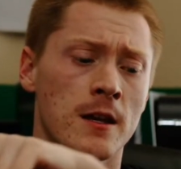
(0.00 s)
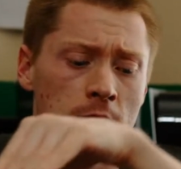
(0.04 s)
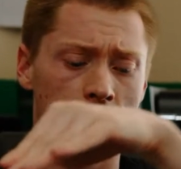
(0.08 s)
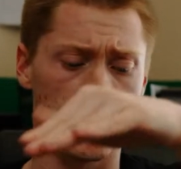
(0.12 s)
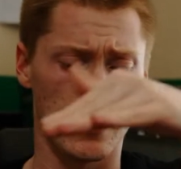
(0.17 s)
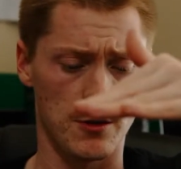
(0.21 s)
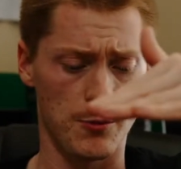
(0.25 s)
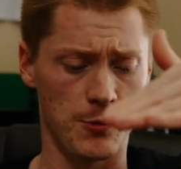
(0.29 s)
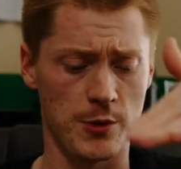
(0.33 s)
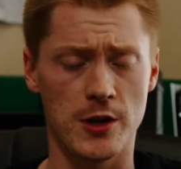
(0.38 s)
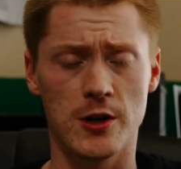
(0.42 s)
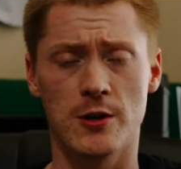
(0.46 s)

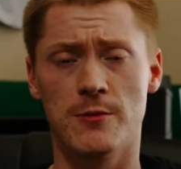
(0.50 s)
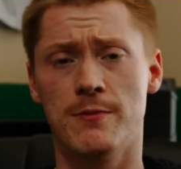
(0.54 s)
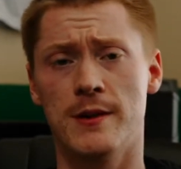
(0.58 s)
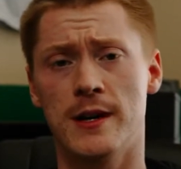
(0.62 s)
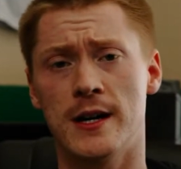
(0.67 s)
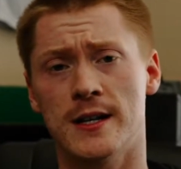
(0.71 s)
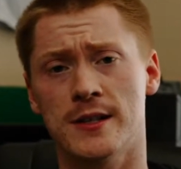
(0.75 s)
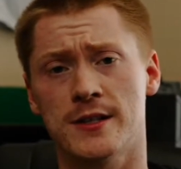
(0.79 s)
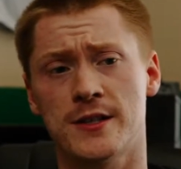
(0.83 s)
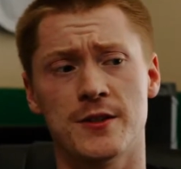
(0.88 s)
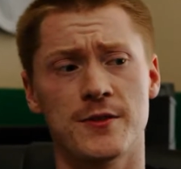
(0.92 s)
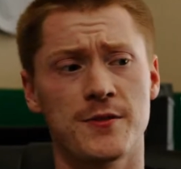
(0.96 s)
and then we go
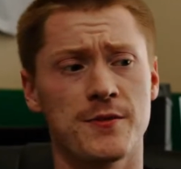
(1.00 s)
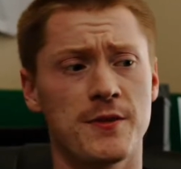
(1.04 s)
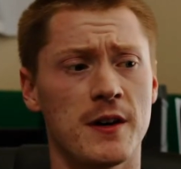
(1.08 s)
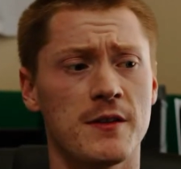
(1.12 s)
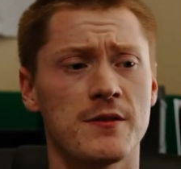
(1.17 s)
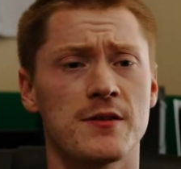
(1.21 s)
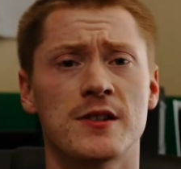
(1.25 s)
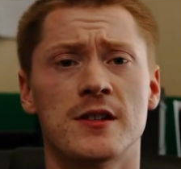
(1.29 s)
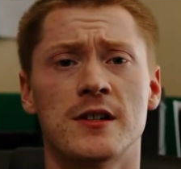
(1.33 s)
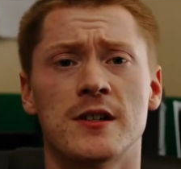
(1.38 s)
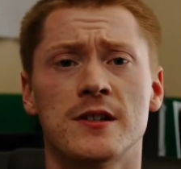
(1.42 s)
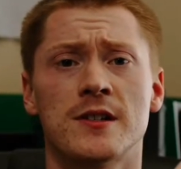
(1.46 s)
back to five
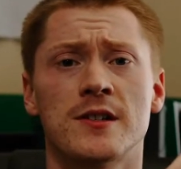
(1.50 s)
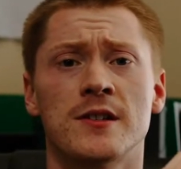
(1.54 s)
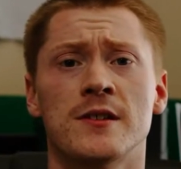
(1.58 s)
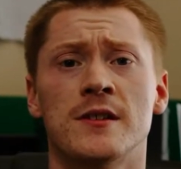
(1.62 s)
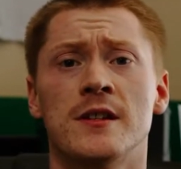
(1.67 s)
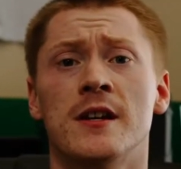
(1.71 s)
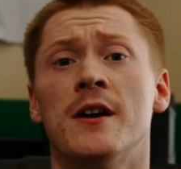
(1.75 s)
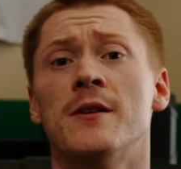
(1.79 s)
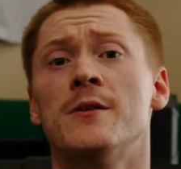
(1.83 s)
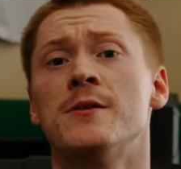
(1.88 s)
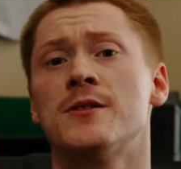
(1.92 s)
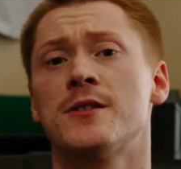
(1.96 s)
shots on
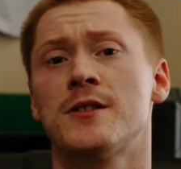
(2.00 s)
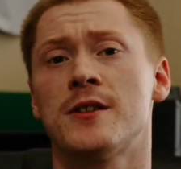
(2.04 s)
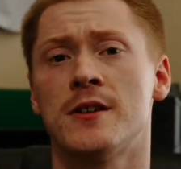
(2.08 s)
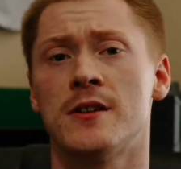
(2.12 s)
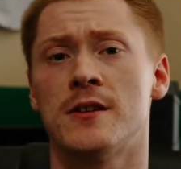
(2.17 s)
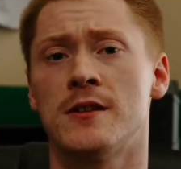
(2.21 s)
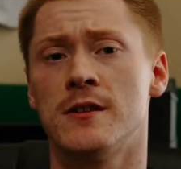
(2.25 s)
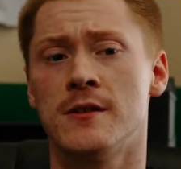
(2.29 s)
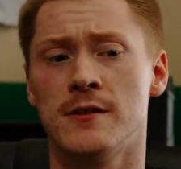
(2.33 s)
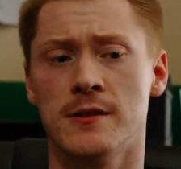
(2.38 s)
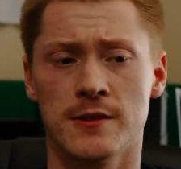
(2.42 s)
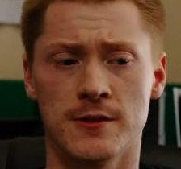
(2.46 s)
the other
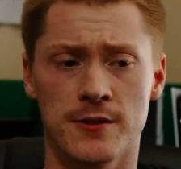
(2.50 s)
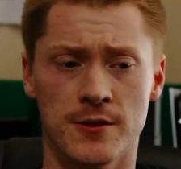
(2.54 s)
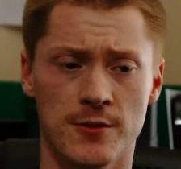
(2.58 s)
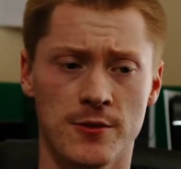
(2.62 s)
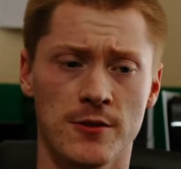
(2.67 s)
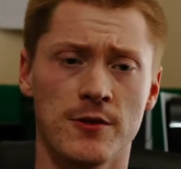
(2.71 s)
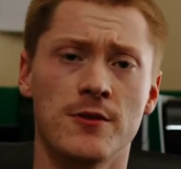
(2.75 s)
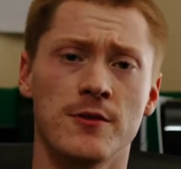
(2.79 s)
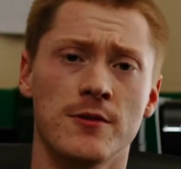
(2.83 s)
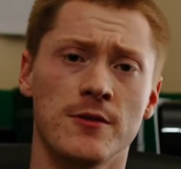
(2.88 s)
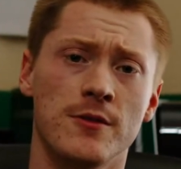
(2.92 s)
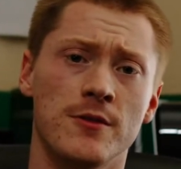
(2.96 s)
side, and then
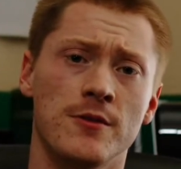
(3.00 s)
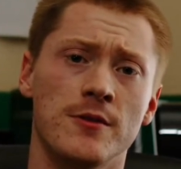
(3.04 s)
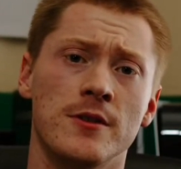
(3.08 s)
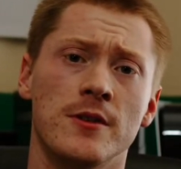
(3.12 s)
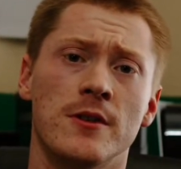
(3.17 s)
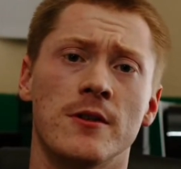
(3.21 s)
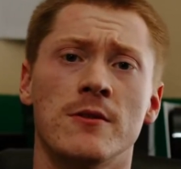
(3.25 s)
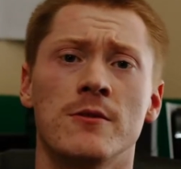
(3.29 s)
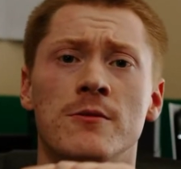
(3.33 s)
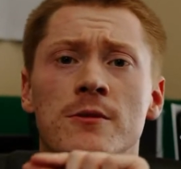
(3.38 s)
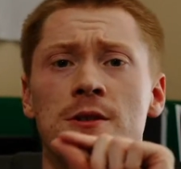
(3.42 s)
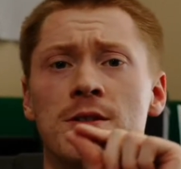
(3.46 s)
three, three, three
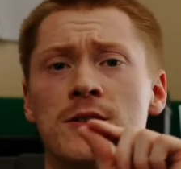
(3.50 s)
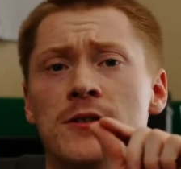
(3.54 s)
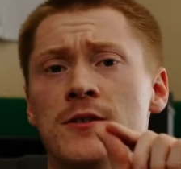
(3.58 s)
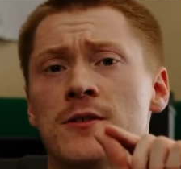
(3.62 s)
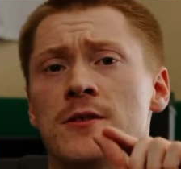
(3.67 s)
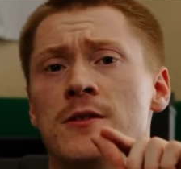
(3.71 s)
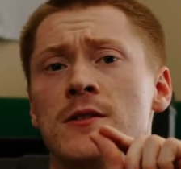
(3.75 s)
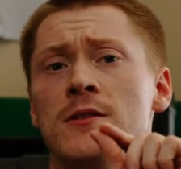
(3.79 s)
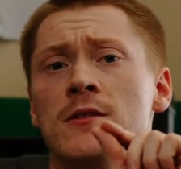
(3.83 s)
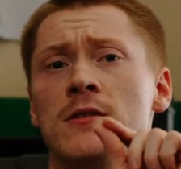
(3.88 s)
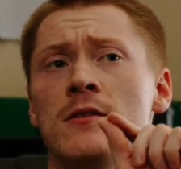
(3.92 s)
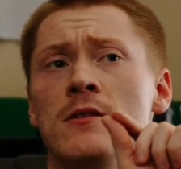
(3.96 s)
all the way to
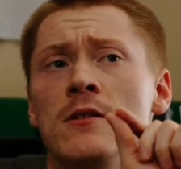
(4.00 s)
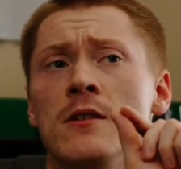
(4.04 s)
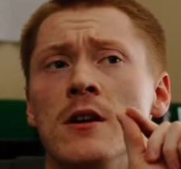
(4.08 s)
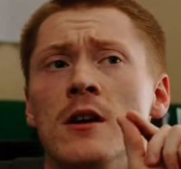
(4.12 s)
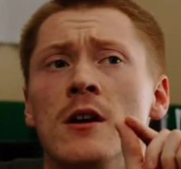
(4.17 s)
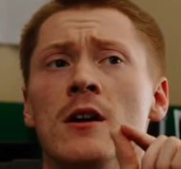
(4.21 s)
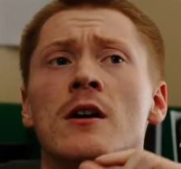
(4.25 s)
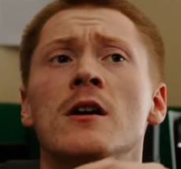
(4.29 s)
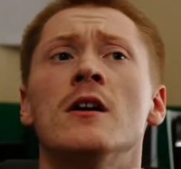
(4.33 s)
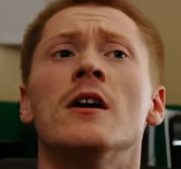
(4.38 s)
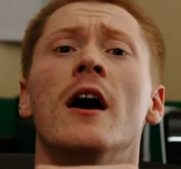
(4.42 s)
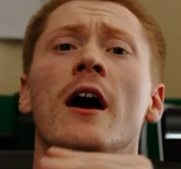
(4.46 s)
the
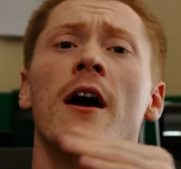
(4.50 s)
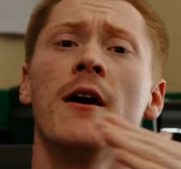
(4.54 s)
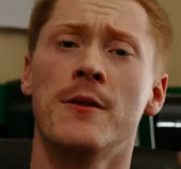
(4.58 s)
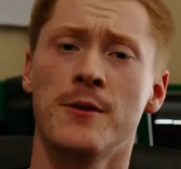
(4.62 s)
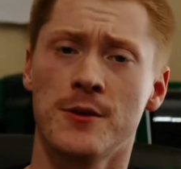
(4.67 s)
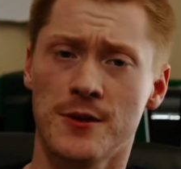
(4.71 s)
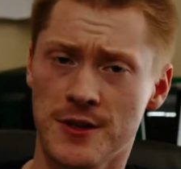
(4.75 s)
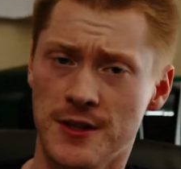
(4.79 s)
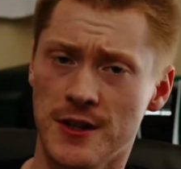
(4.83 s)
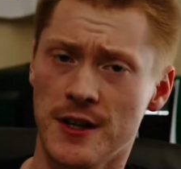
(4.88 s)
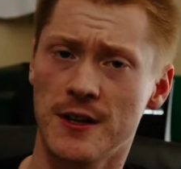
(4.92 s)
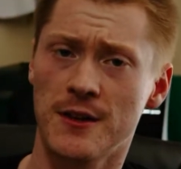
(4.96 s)
other
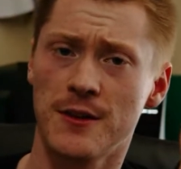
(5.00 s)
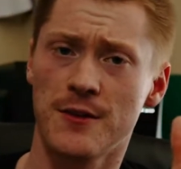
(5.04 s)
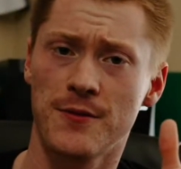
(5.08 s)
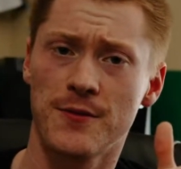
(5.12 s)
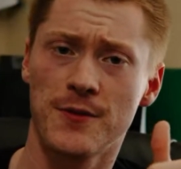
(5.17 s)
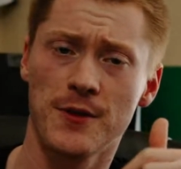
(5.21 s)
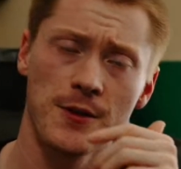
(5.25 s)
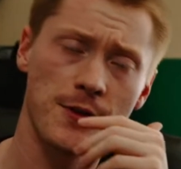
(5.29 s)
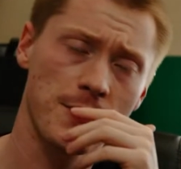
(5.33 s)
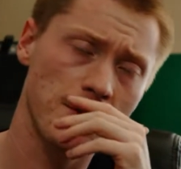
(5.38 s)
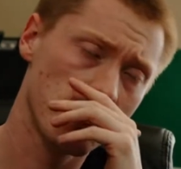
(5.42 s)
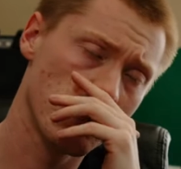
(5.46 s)
side of the
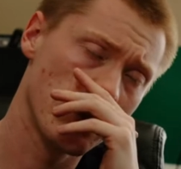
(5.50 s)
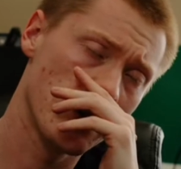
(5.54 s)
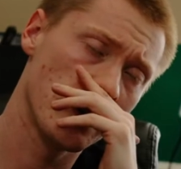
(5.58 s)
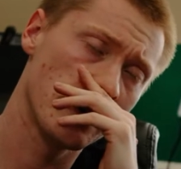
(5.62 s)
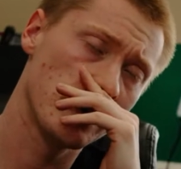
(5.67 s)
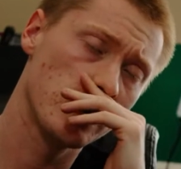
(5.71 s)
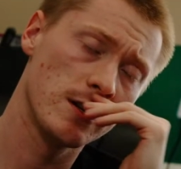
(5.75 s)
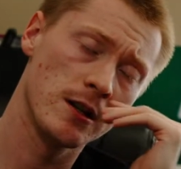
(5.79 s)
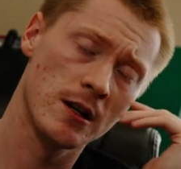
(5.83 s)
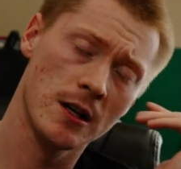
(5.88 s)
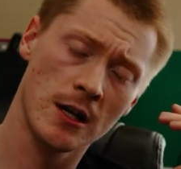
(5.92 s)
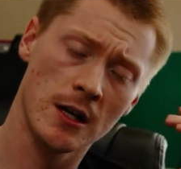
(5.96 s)
free throw
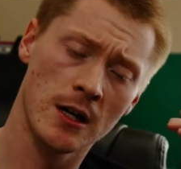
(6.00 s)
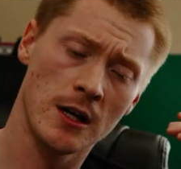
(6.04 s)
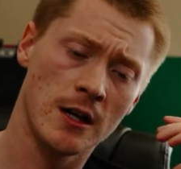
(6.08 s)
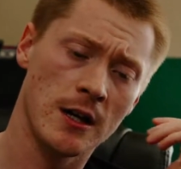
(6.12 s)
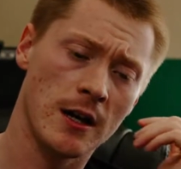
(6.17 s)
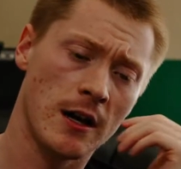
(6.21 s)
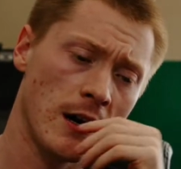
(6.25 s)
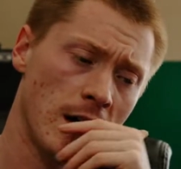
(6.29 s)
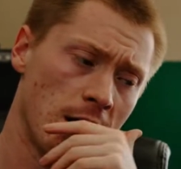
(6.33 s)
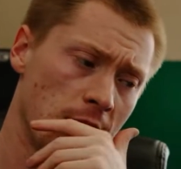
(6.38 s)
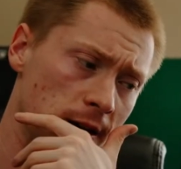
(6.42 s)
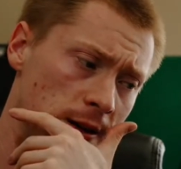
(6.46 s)
line.
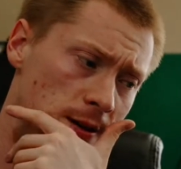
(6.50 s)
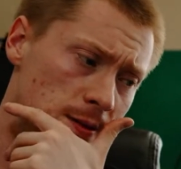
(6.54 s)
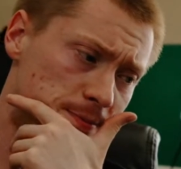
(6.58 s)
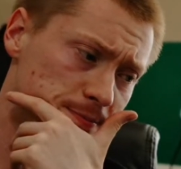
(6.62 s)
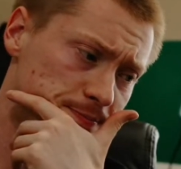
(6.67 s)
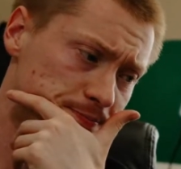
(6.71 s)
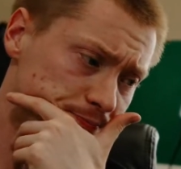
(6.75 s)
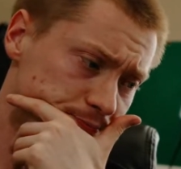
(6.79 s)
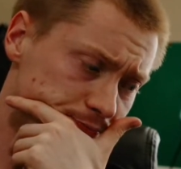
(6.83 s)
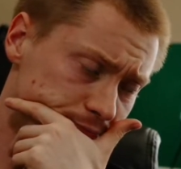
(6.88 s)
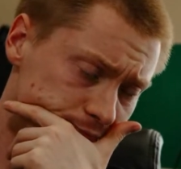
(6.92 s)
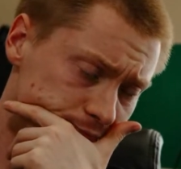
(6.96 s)
Um,